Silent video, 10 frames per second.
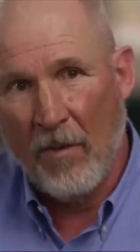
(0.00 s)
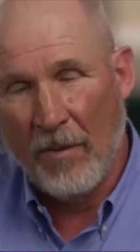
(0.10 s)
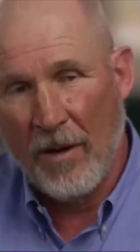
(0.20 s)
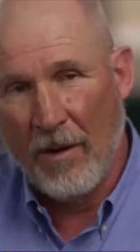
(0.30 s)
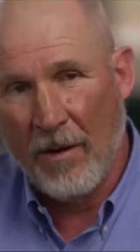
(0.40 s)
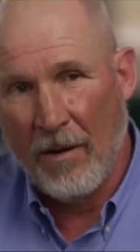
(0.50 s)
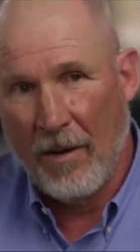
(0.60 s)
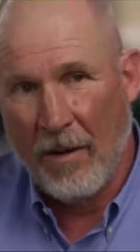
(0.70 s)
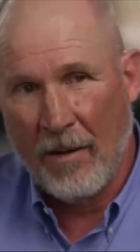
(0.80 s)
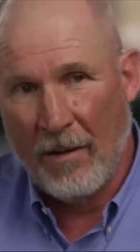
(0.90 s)
over
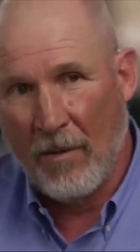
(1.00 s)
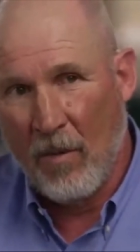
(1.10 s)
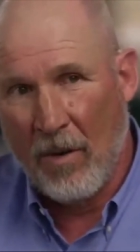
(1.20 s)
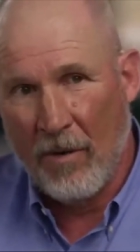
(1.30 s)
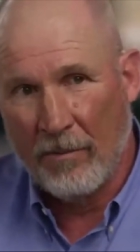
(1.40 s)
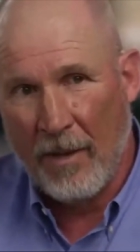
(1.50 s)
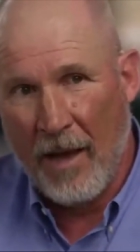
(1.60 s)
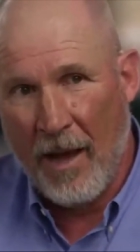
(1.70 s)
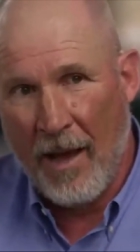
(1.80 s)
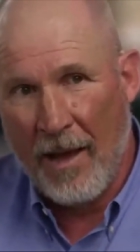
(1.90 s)
here in the corner of
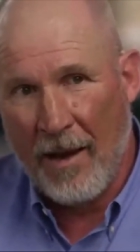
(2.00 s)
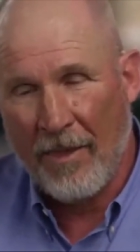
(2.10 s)
my eye,